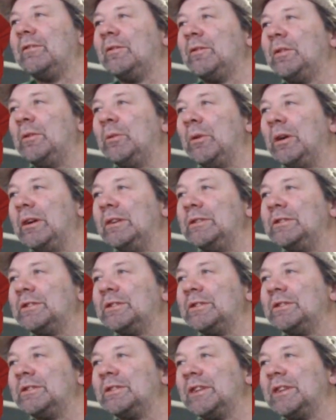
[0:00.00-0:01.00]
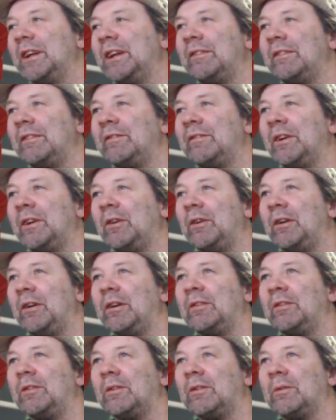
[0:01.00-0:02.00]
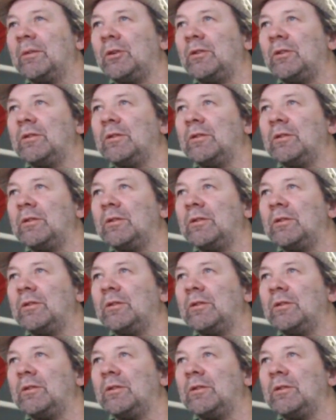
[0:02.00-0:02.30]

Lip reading: ones instead of our normal